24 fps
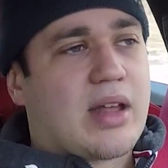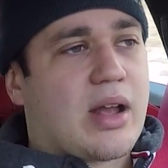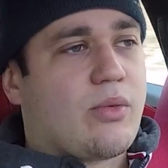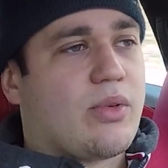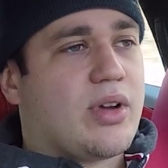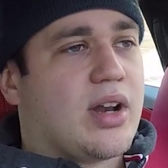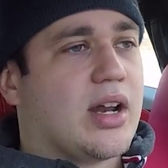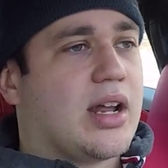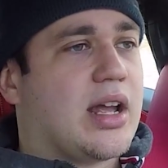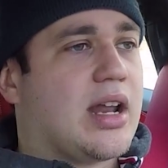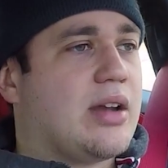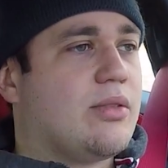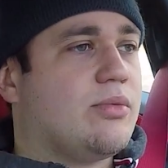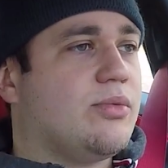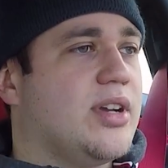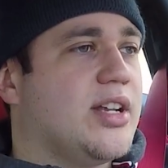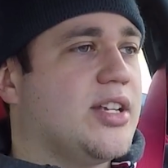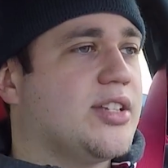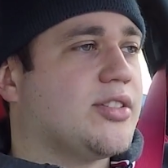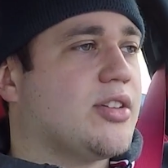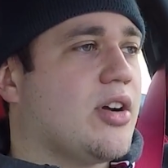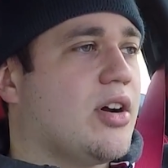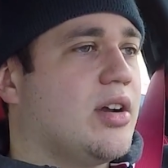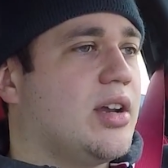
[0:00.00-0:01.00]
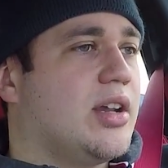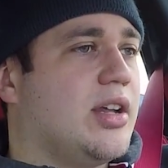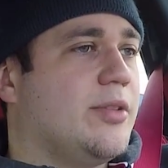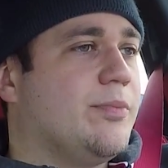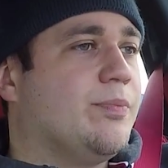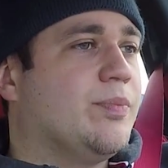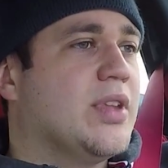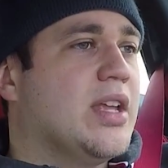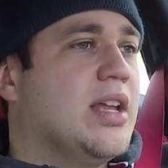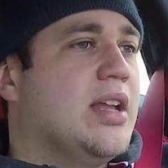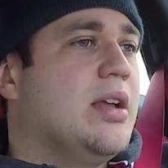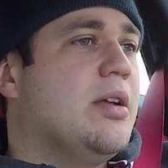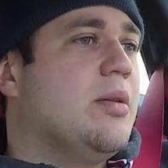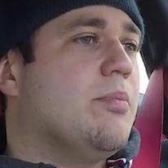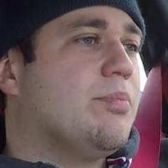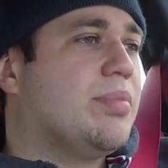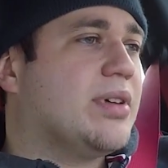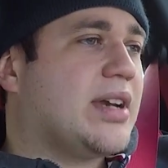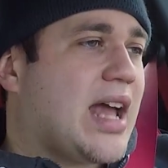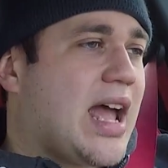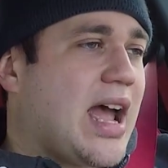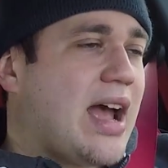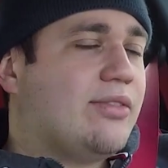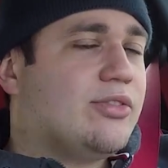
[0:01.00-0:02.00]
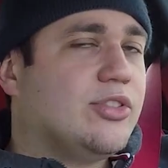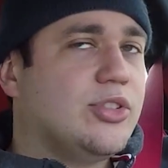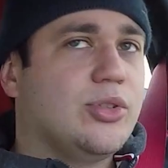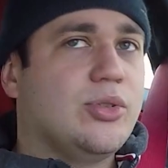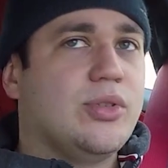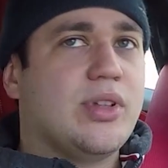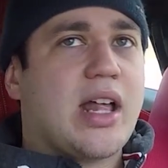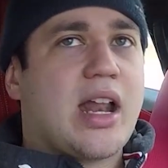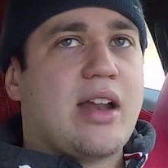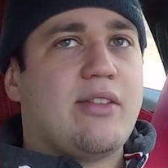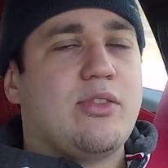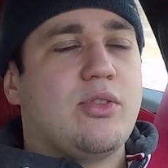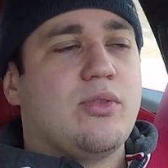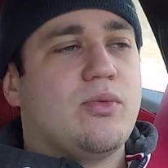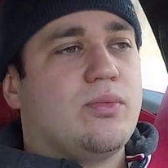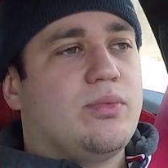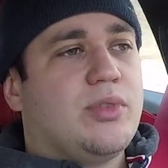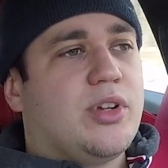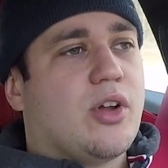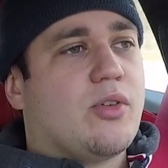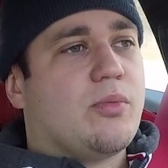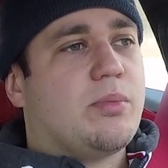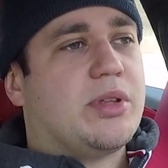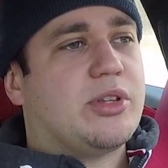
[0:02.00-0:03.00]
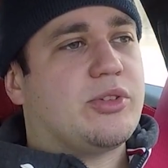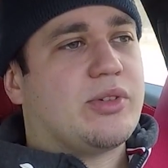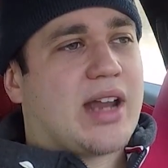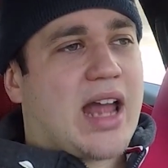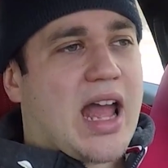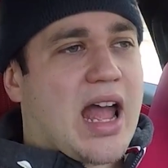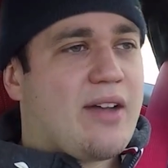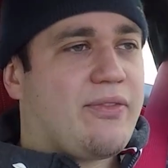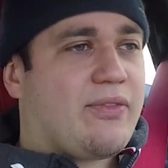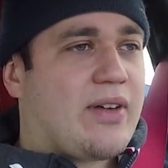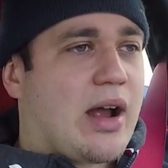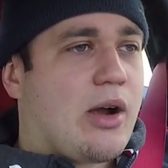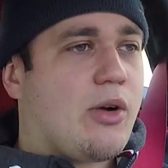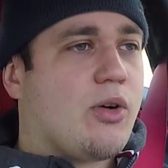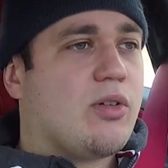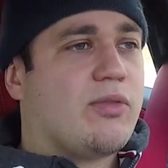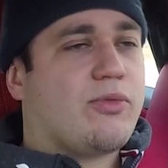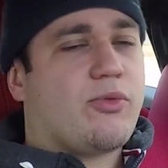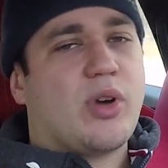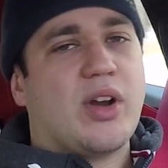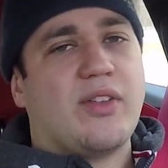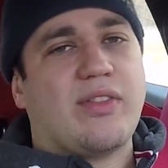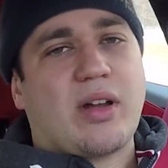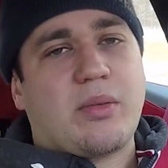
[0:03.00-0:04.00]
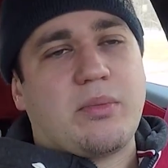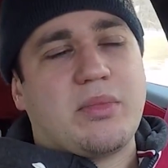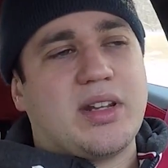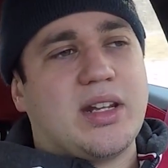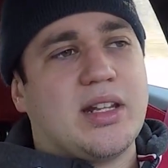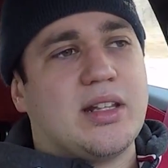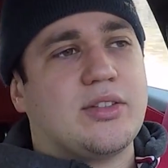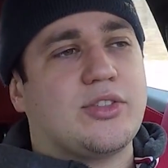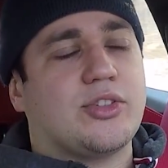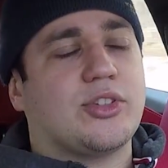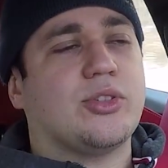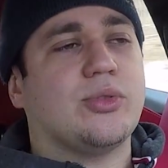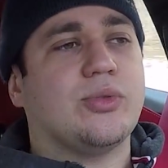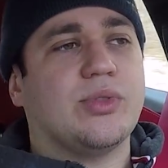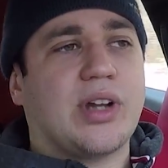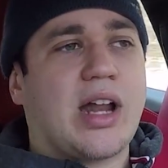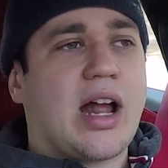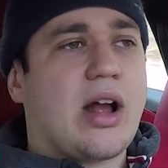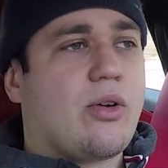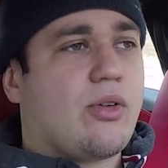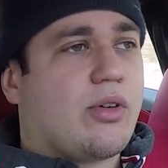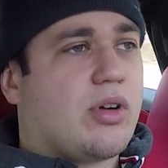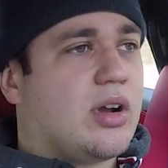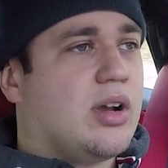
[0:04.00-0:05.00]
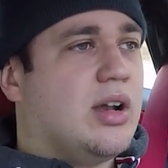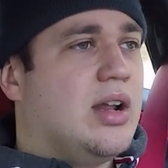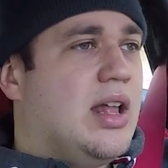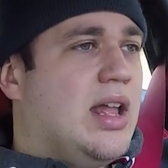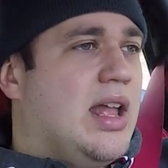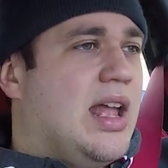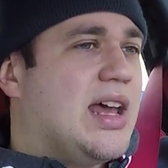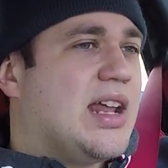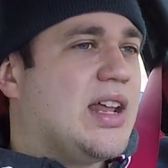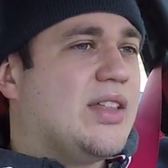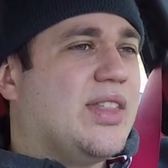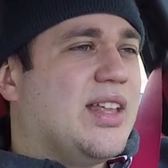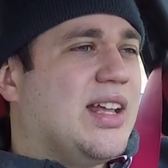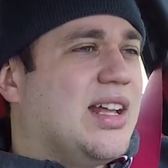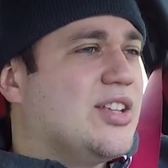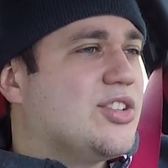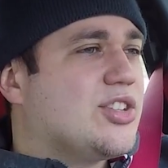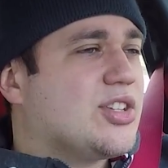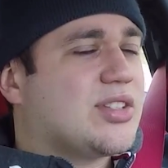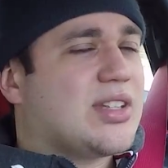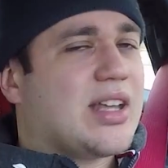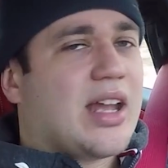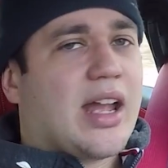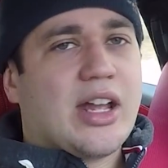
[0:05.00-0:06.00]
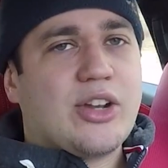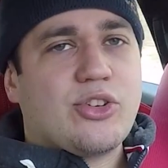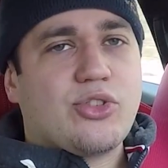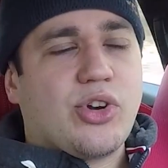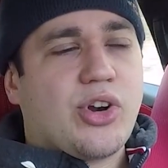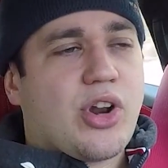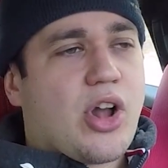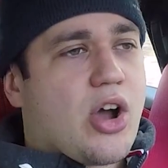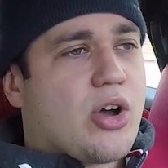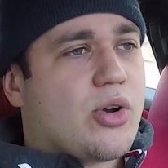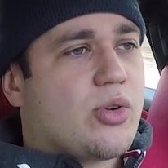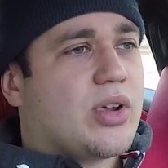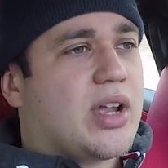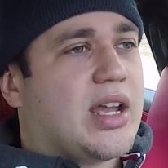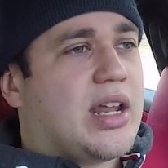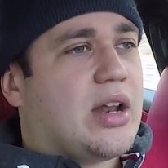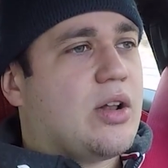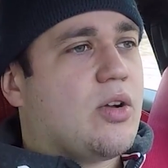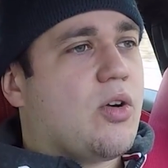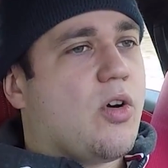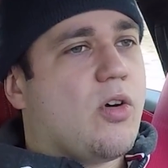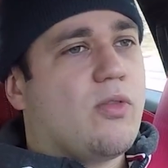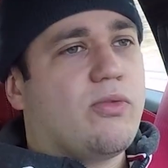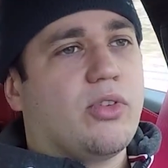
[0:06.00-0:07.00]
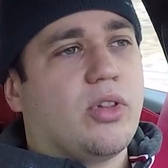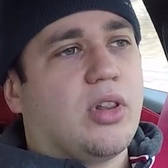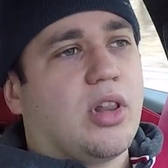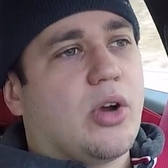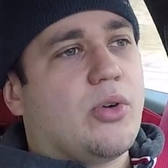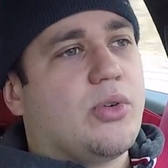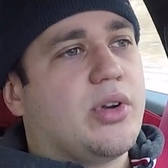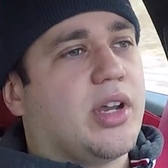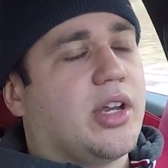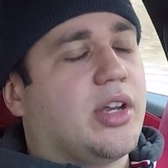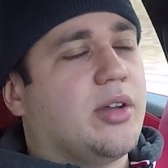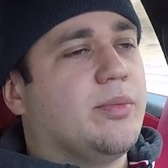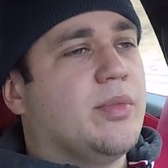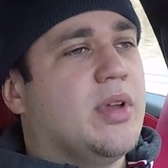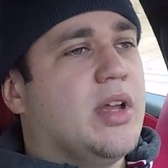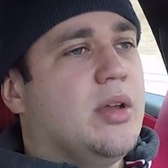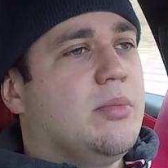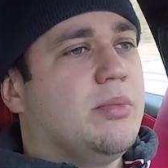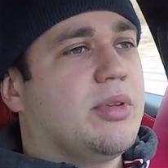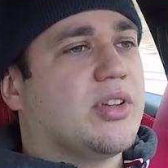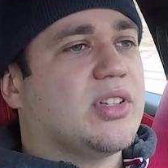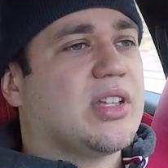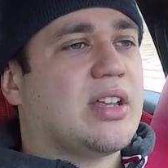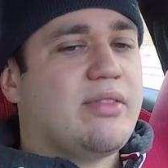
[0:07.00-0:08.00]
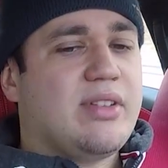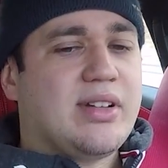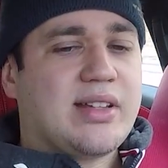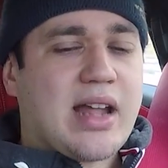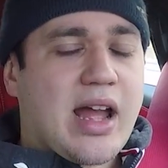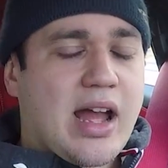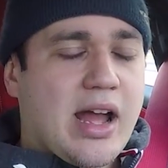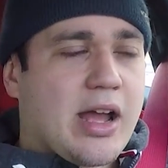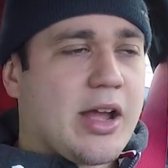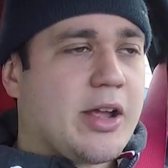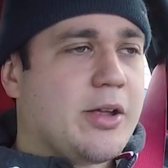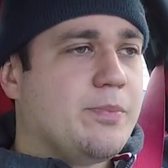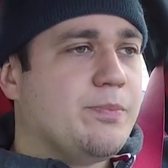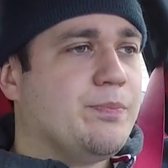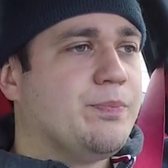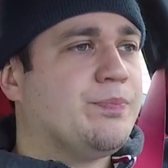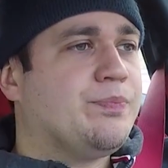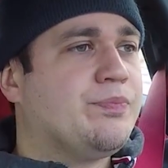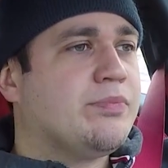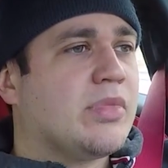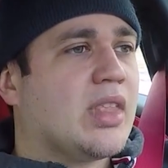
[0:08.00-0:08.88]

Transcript: I went ahead and restarted. But I have to do that every, between half hour, 45 minutes to an hour. And I think it's just the Android Auto getting overloaded. Because every time